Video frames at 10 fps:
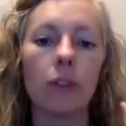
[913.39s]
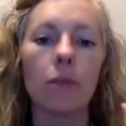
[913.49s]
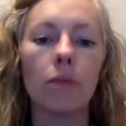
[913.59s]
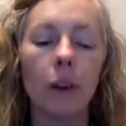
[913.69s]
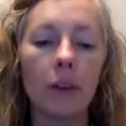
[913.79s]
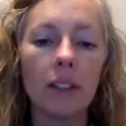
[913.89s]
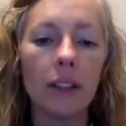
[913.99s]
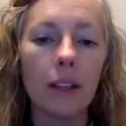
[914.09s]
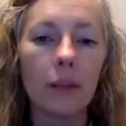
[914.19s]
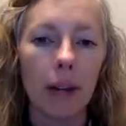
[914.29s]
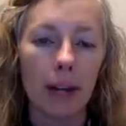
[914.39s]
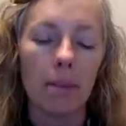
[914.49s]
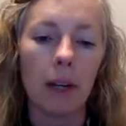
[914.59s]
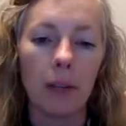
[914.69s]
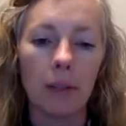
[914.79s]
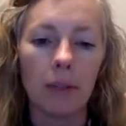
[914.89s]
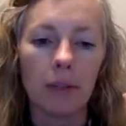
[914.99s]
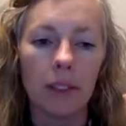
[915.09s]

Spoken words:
So focus on the rainbow.